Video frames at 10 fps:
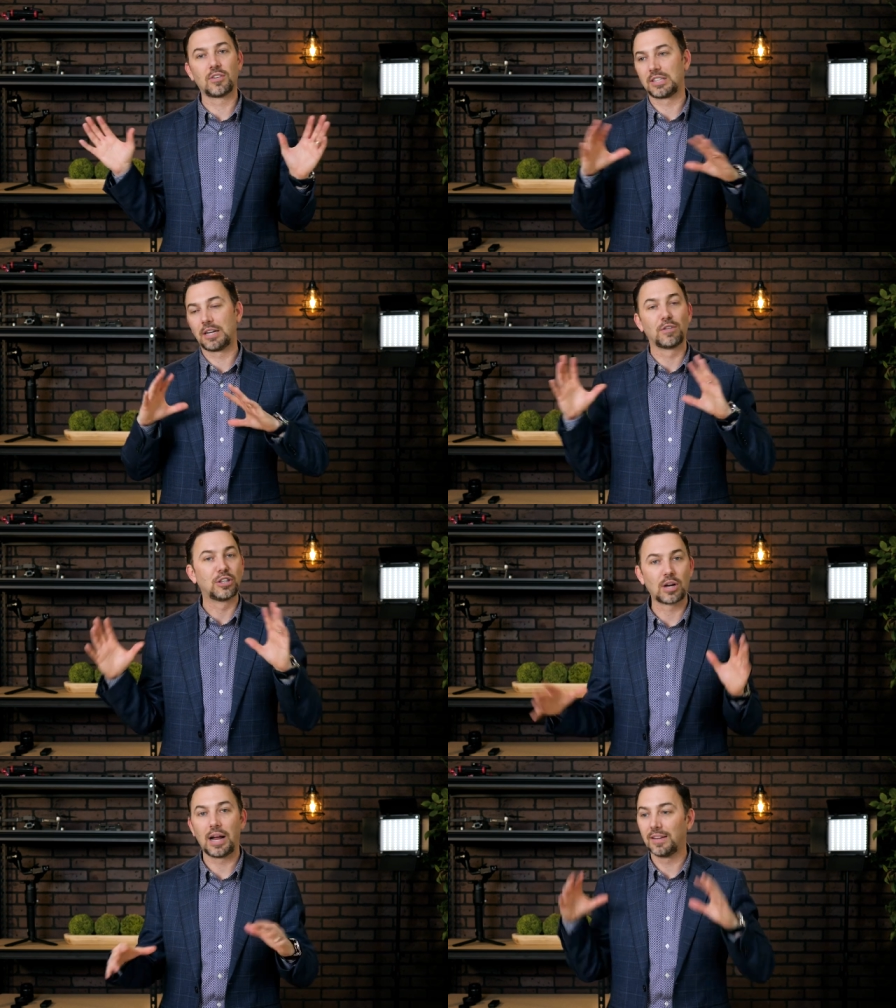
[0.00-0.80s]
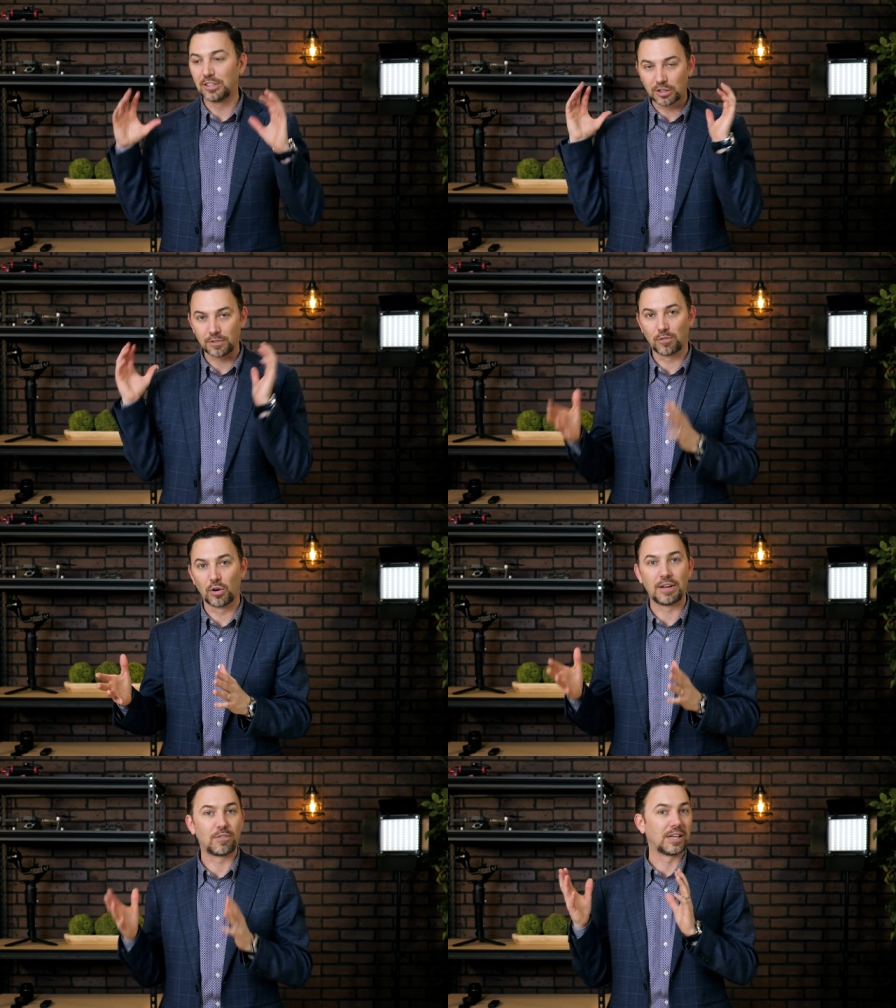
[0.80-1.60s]
It's not a free trial. It's just
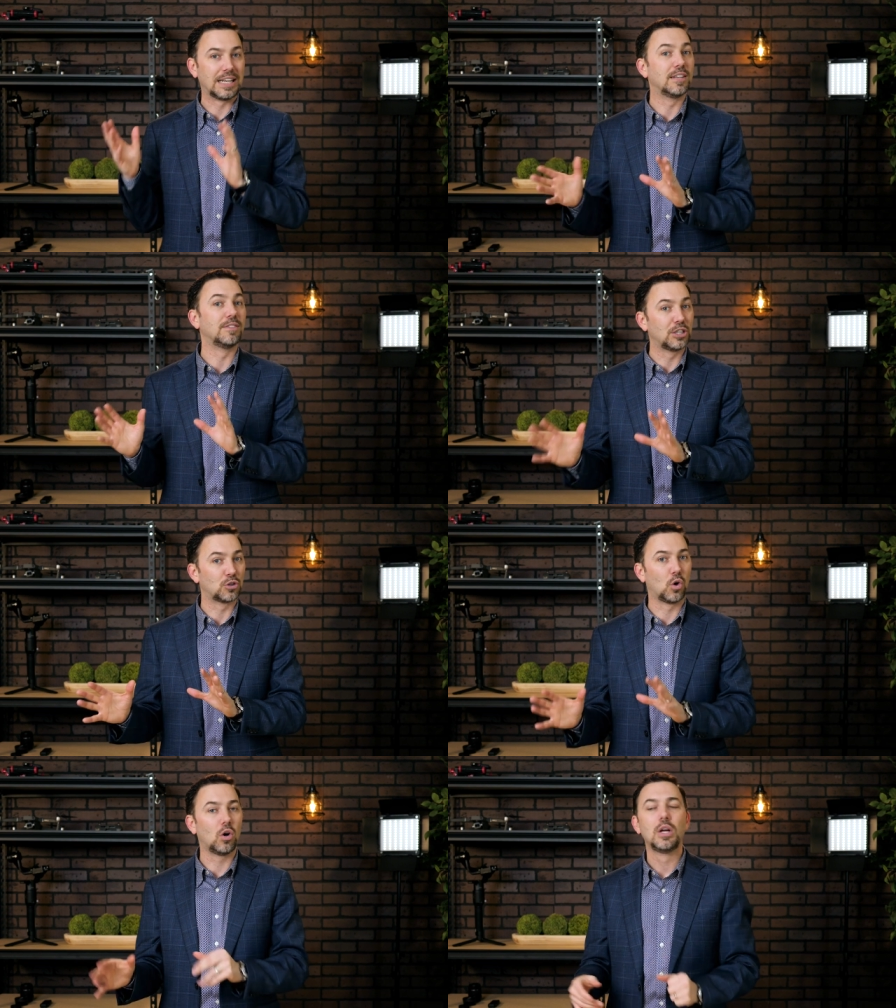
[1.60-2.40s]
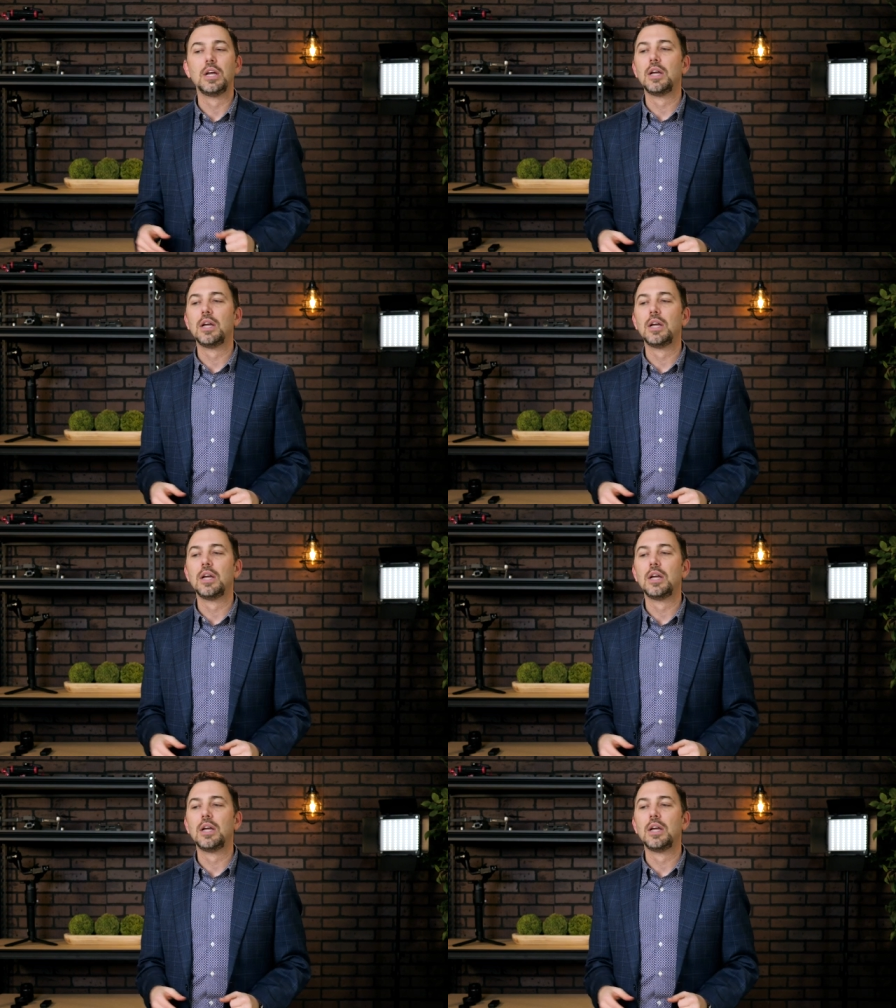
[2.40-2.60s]
free if you're an individual.